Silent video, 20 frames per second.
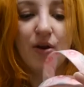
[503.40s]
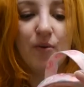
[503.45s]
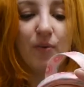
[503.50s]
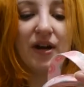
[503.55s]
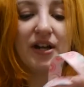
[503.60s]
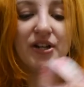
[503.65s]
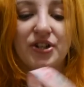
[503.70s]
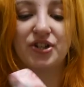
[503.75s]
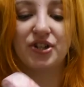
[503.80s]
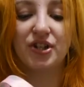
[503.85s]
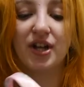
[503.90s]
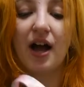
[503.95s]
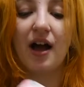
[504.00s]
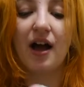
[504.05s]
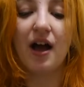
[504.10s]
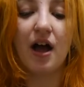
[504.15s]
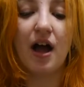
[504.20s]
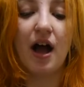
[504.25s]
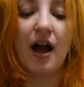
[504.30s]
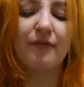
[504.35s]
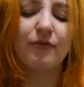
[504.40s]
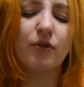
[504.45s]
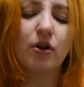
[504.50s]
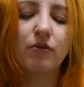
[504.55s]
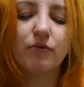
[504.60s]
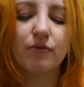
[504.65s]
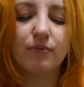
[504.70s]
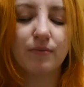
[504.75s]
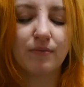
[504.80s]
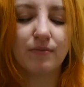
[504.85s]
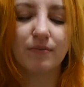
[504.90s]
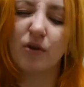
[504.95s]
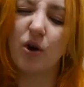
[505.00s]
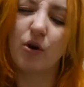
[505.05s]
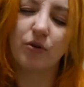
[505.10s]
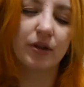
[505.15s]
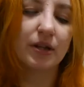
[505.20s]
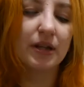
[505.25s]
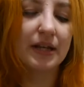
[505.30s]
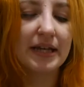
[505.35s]
which I've got
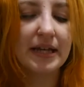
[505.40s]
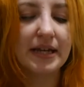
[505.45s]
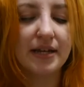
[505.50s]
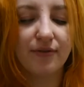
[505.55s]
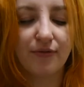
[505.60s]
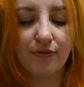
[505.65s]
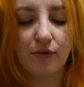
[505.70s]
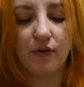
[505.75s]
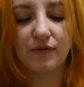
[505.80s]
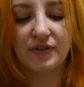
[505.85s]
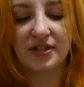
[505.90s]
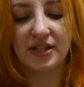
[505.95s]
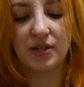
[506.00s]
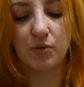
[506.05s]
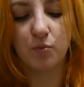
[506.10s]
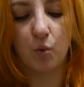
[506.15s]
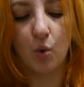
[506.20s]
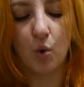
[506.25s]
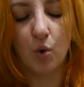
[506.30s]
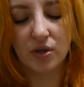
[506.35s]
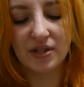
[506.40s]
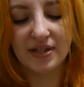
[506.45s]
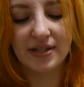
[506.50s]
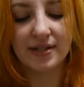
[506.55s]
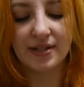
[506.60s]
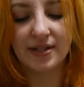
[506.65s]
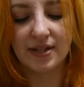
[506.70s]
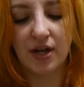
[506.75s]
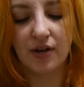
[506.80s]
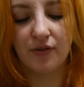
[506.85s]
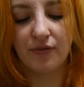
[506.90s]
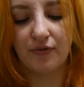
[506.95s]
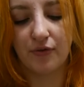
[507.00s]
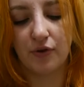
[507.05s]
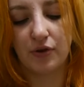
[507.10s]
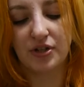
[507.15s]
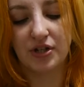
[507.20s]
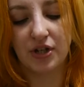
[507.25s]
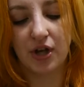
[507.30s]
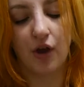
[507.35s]
another lead for obviously walks and stuff
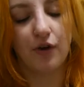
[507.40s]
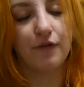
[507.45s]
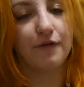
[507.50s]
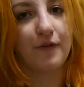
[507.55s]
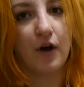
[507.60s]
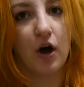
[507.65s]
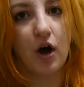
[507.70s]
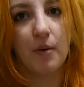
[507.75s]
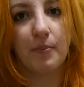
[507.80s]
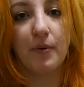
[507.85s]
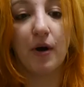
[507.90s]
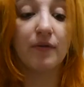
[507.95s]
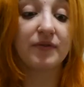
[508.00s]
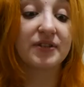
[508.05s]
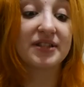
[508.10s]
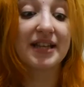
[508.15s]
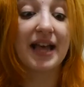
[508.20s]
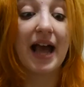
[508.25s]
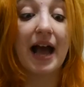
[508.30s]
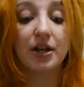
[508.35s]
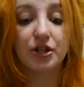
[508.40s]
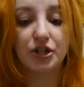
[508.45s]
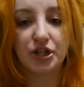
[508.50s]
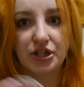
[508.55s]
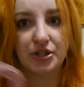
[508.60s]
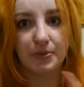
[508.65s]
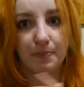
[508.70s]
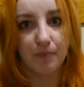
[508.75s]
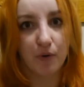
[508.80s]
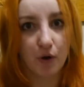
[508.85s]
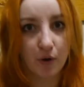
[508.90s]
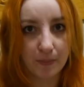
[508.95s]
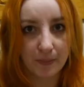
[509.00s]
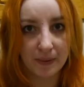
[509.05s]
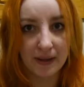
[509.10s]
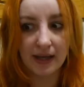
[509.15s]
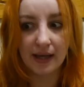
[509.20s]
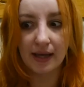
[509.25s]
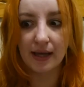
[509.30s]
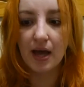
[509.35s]
for her to go far, but obviously as she's a
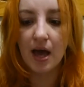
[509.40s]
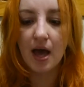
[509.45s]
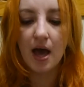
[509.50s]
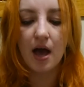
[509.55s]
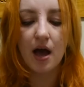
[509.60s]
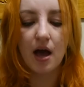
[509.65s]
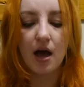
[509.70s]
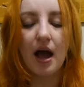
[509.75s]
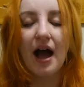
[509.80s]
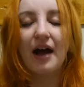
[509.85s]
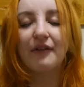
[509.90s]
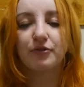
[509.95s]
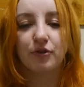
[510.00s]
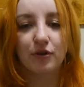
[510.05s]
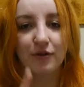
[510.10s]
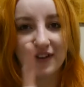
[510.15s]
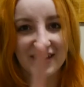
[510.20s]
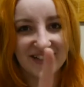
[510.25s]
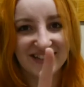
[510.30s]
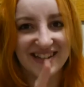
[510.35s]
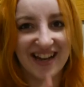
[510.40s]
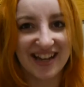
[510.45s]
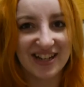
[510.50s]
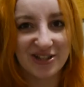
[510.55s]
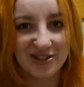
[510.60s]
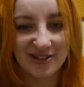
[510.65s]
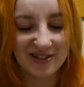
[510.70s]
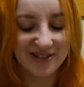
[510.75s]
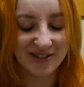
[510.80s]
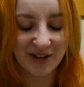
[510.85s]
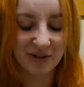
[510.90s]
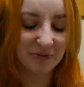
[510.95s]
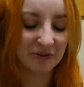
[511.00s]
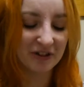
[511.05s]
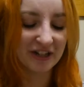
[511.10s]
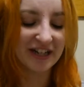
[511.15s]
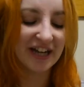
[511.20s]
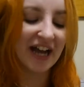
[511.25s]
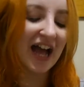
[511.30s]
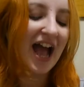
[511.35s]
puppy, after her vaccinations, don't
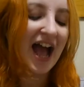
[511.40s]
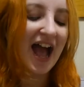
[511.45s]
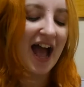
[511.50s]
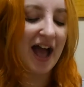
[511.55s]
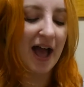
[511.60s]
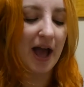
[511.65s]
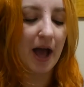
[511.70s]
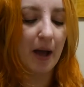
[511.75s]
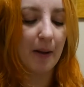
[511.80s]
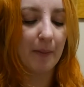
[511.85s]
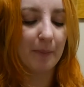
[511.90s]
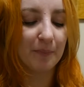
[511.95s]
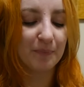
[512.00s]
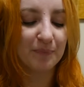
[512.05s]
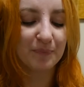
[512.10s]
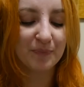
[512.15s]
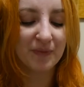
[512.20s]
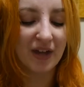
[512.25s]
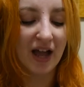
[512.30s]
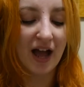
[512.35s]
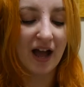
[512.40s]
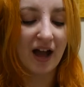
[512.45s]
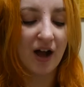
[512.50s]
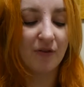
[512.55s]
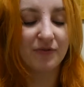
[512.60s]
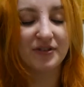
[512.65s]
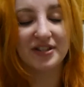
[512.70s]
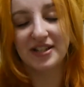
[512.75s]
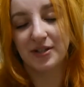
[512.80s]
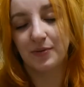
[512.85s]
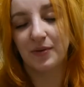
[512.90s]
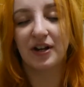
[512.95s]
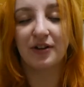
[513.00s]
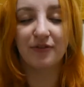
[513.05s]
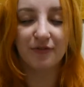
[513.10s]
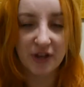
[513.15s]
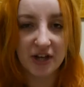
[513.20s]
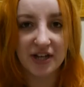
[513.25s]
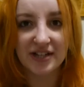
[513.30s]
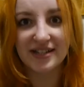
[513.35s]
worry, obviously when I
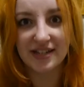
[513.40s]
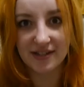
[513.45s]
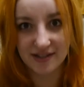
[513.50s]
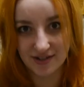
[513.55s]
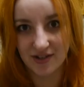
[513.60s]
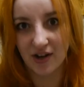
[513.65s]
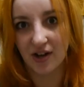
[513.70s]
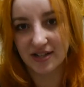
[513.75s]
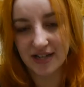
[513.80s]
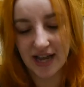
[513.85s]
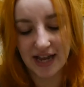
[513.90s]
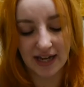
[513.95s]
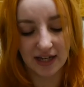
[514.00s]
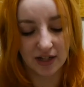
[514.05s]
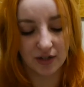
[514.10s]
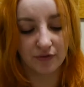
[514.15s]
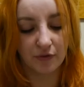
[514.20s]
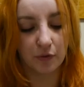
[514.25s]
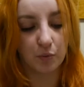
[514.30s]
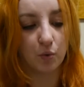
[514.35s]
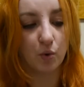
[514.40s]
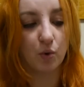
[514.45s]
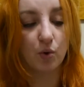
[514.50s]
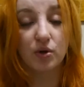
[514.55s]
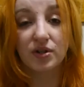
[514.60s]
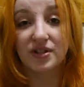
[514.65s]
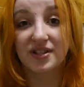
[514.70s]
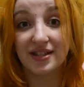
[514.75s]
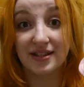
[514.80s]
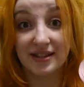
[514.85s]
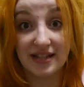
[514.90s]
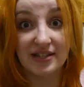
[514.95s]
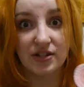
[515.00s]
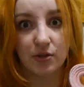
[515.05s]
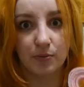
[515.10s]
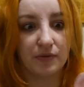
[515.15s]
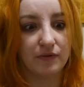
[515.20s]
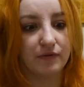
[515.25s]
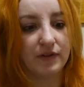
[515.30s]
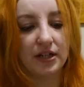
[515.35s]
first start taking her for walks, this
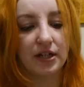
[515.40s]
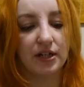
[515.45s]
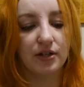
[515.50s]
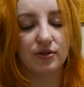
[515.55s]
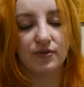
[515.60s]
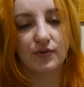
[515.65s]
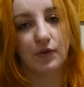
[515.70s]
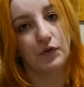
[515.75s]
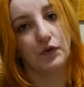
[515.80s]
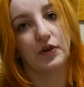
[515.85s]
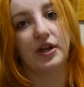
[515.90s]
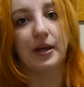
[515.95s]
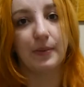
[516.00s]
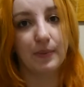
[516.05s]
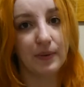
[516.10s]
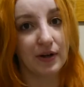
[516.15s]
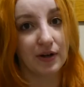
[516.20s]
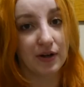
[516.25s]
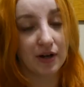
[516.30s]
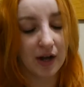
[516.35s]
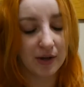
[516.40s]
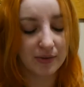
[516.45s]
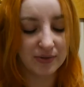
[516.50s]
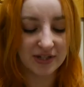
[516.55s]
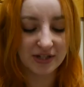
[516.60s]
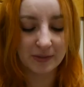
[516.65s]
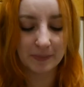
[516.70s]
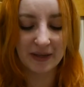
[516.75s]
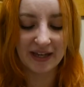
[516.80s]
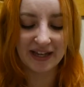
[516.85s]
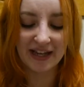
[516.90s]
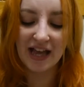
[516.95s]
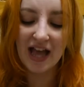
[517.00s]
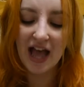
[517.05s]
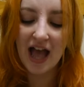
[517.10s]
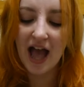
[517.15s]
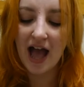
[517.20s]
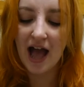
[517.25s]
will be really useful for keeping her close to me.